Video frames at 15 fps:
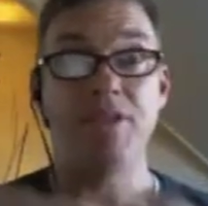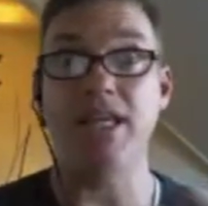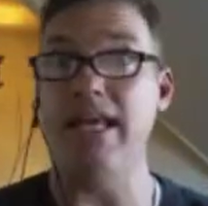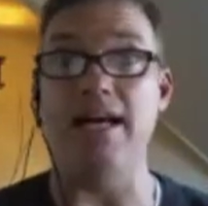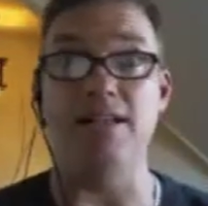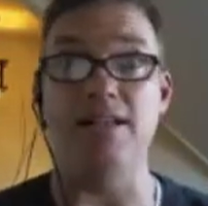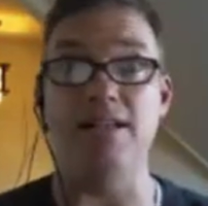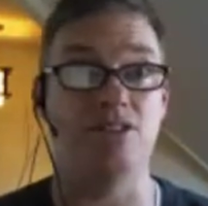
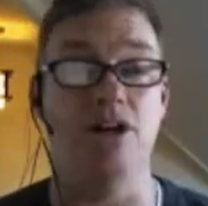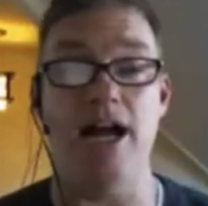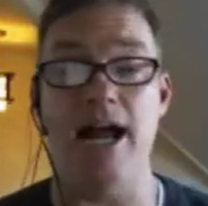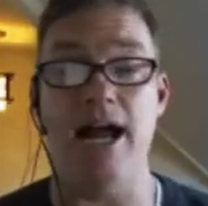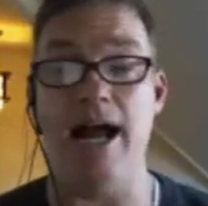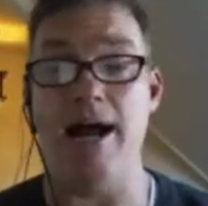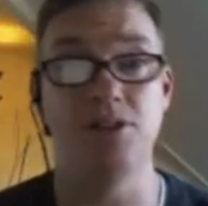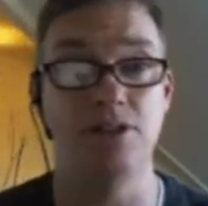yes, you're
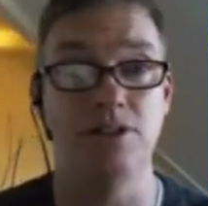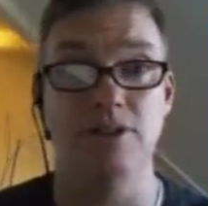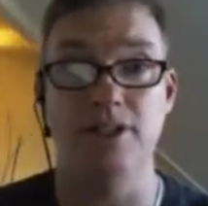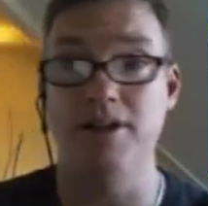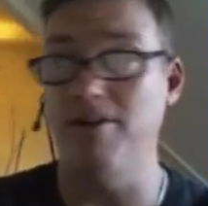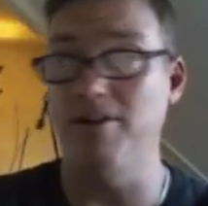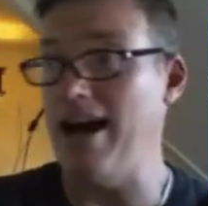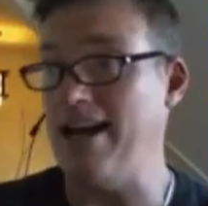
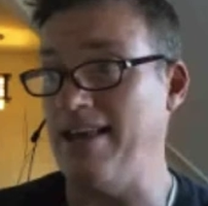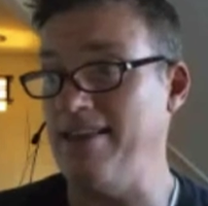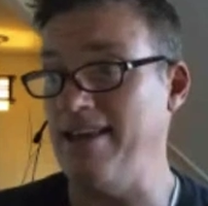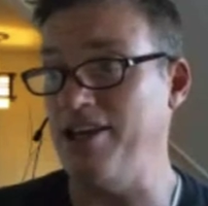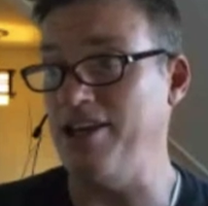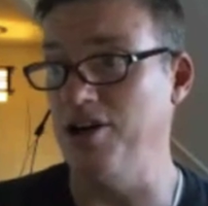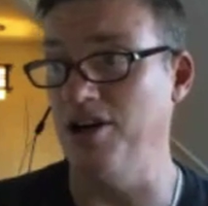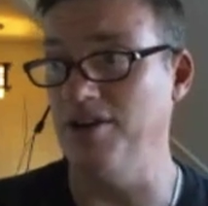absolutely right. I
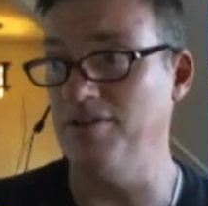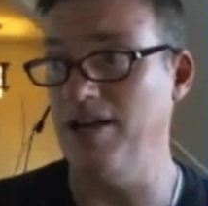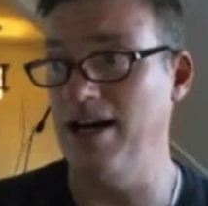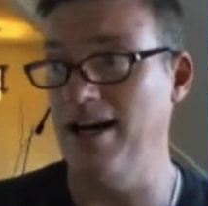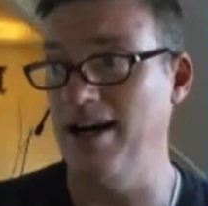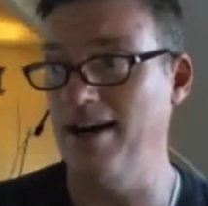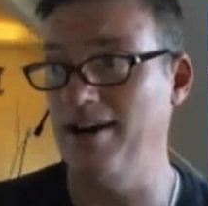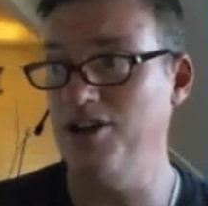think you
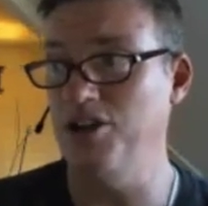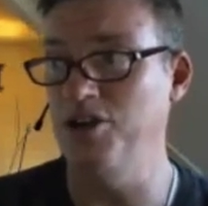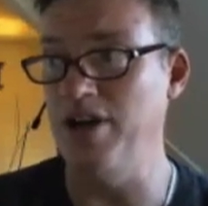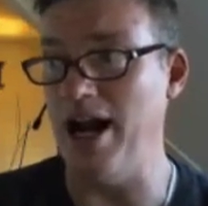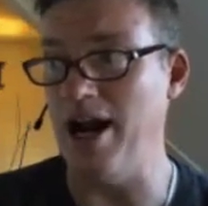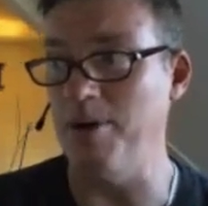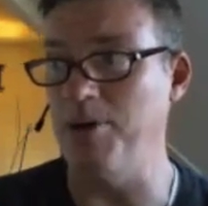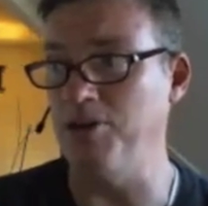
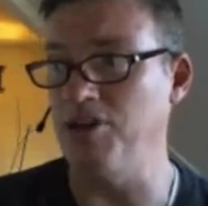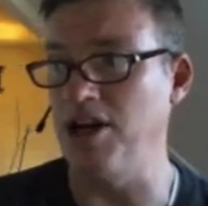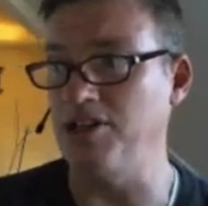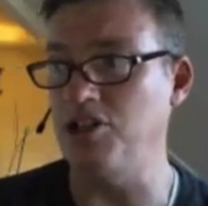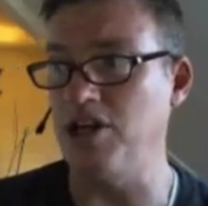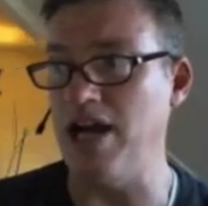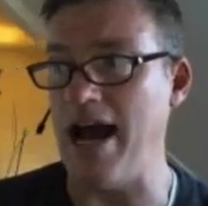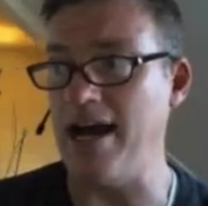and I are both
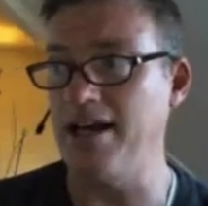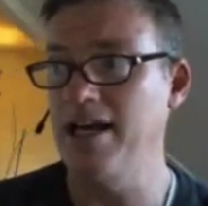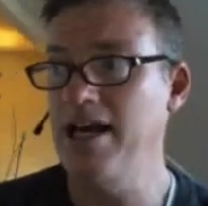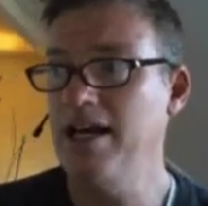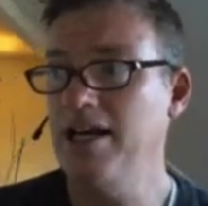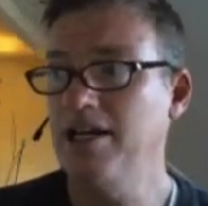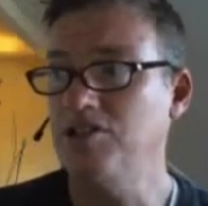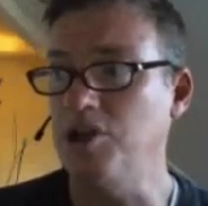on track.
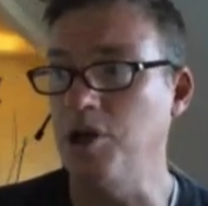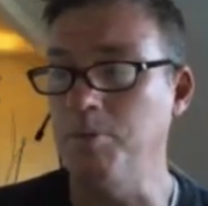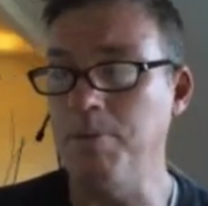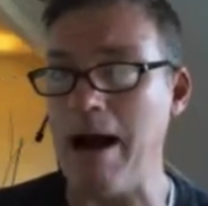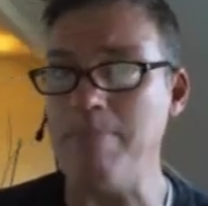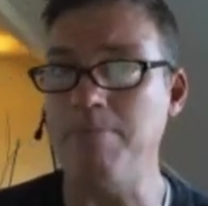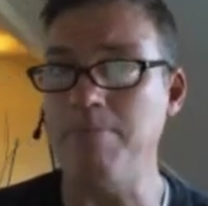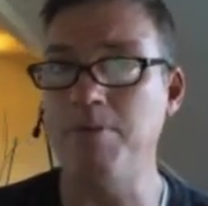So you're
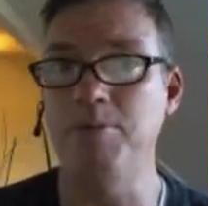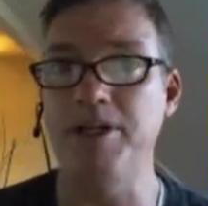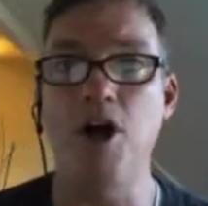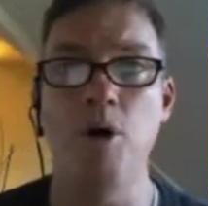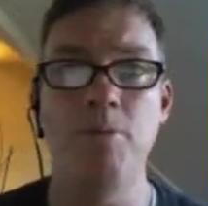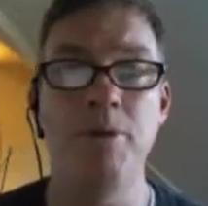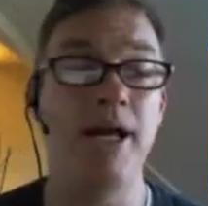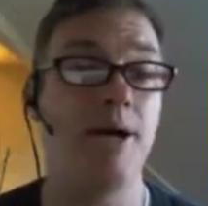probably
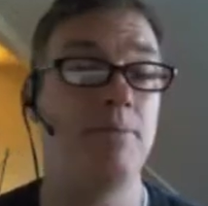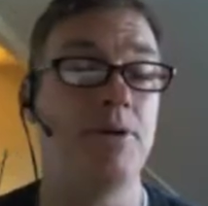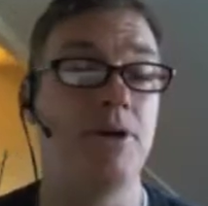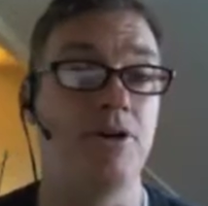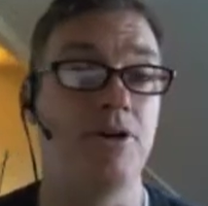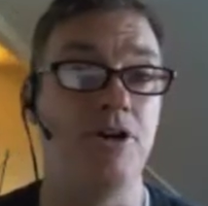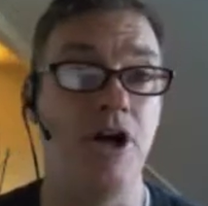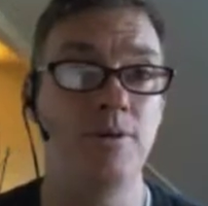opening up
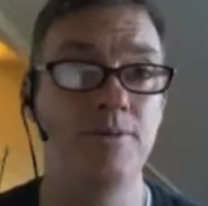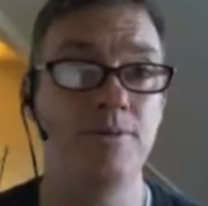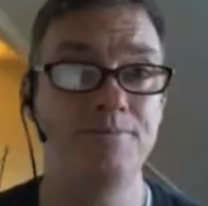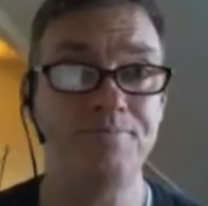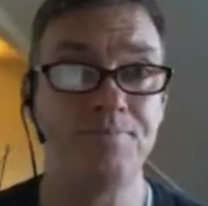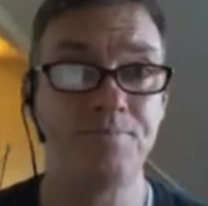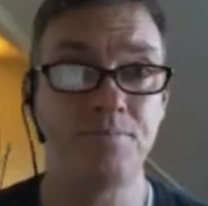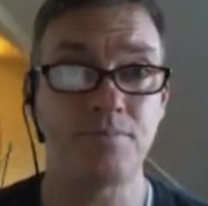your note
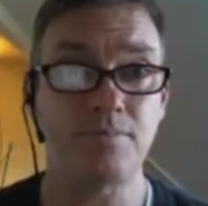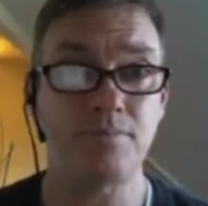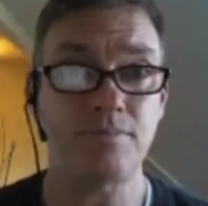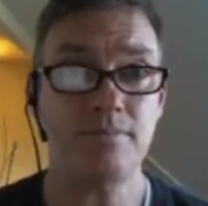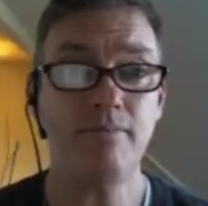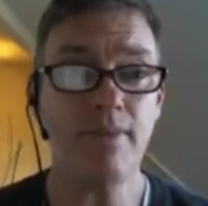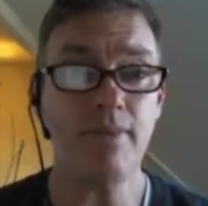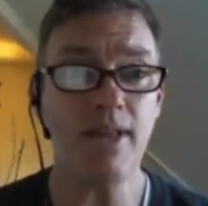
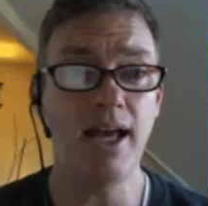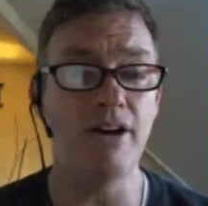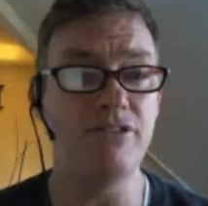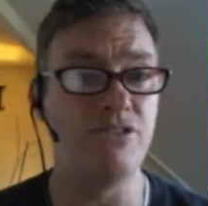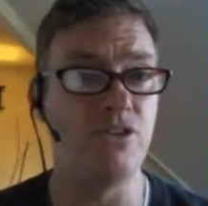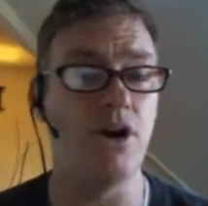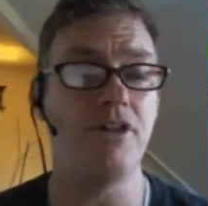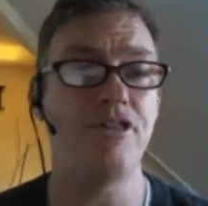
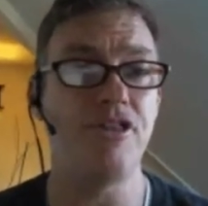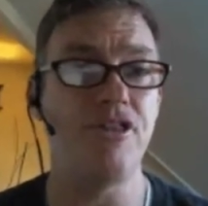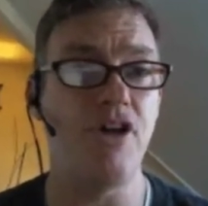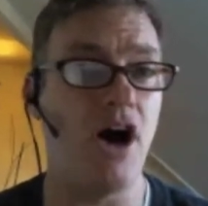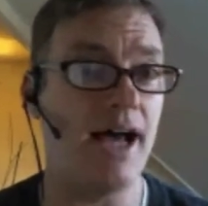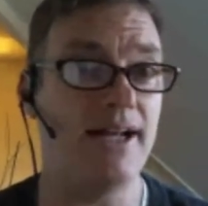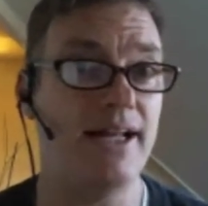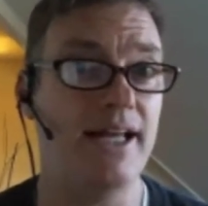for a
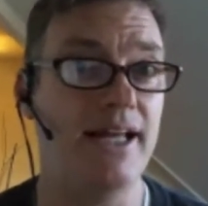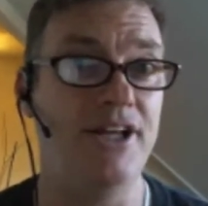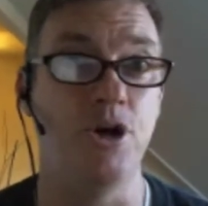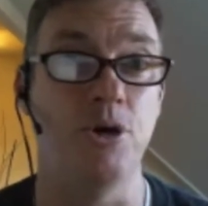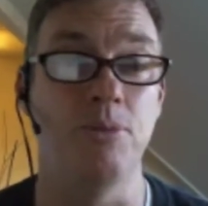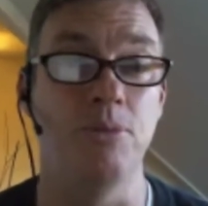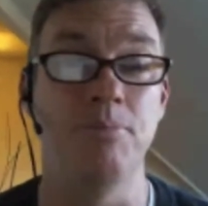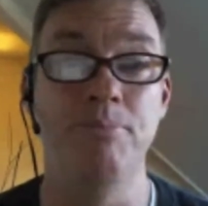thought in
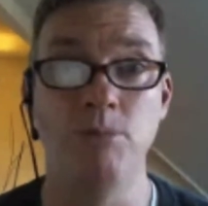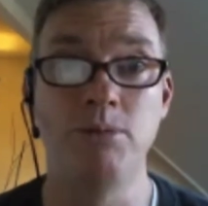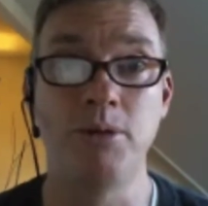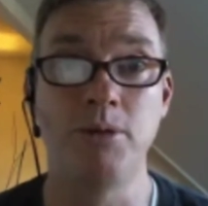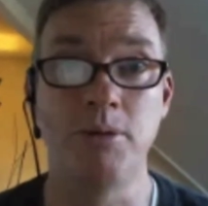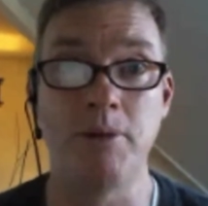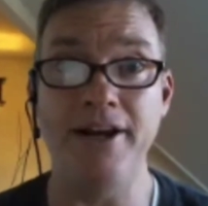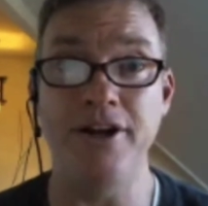your
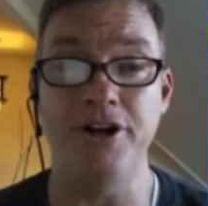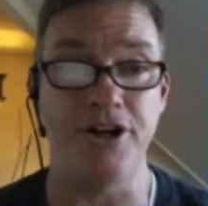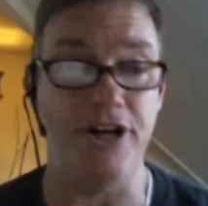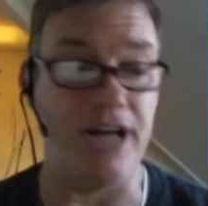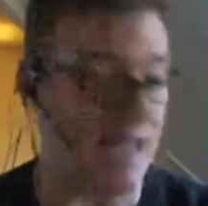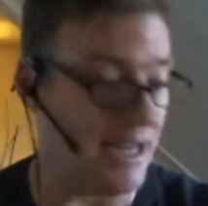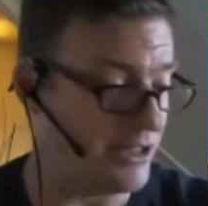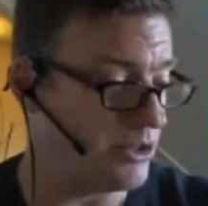mobile brain on
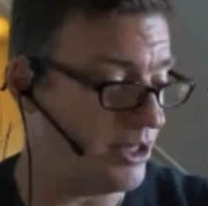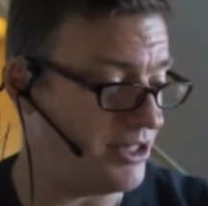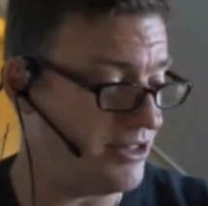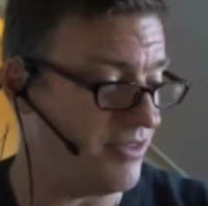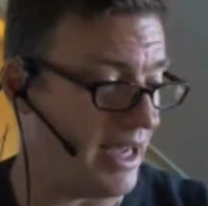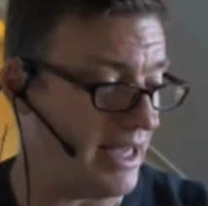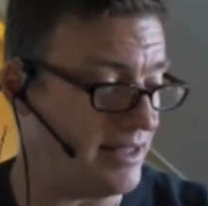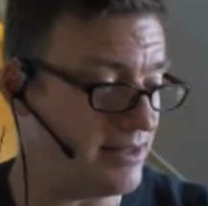your Android
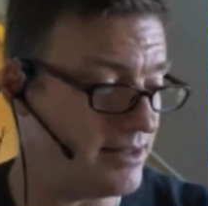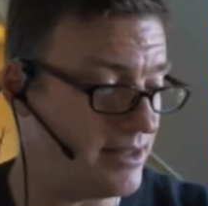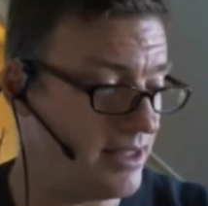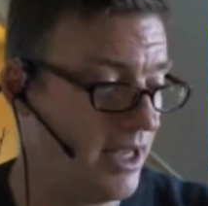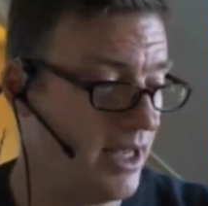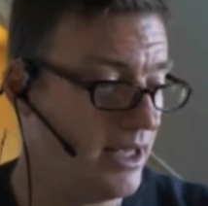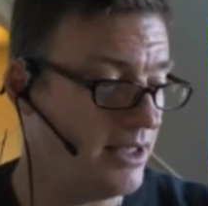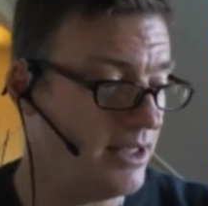device.
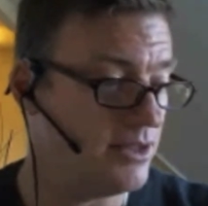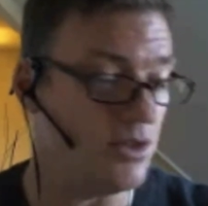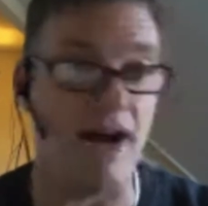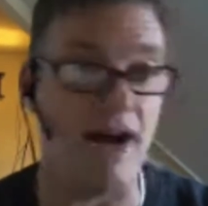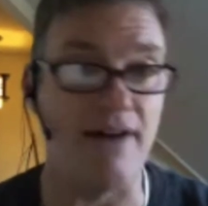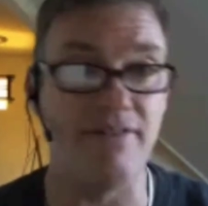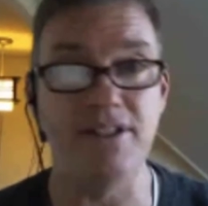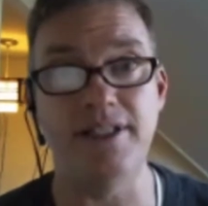So
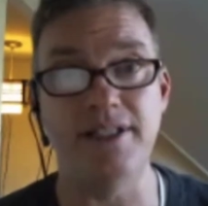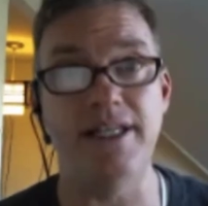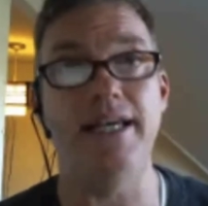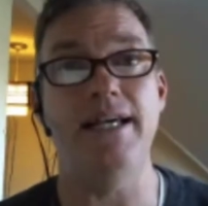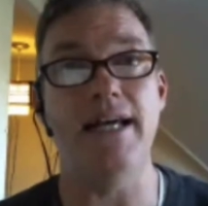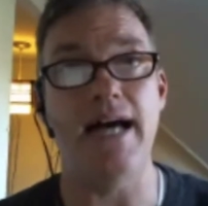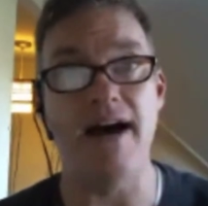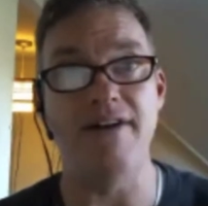obviously
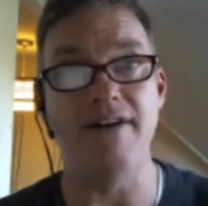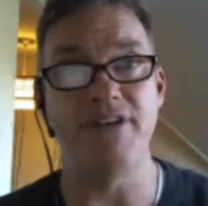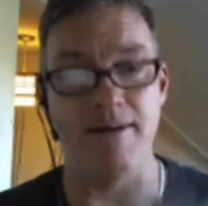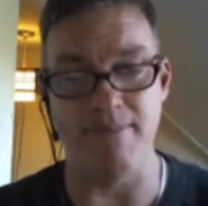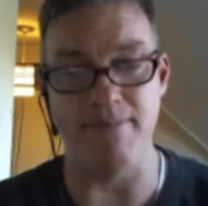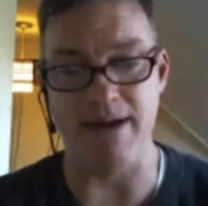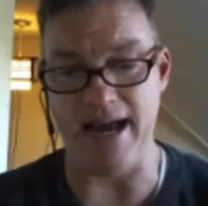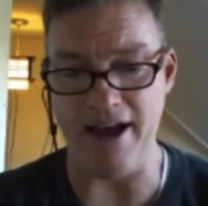I've got
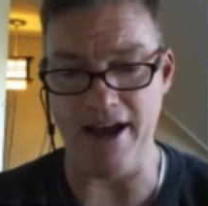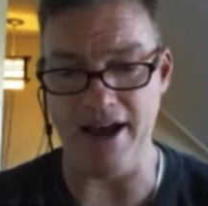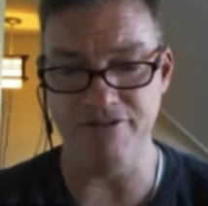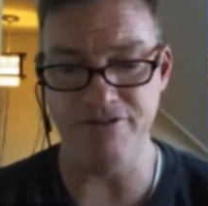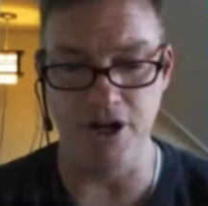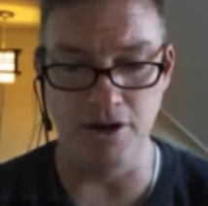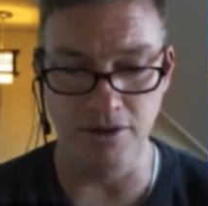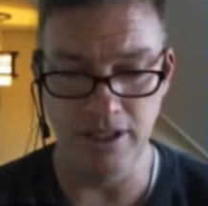my
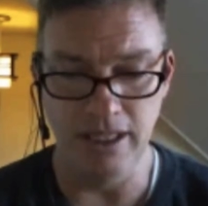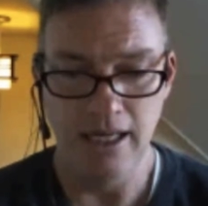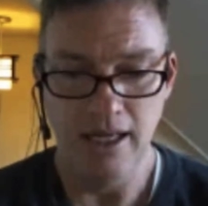iPhone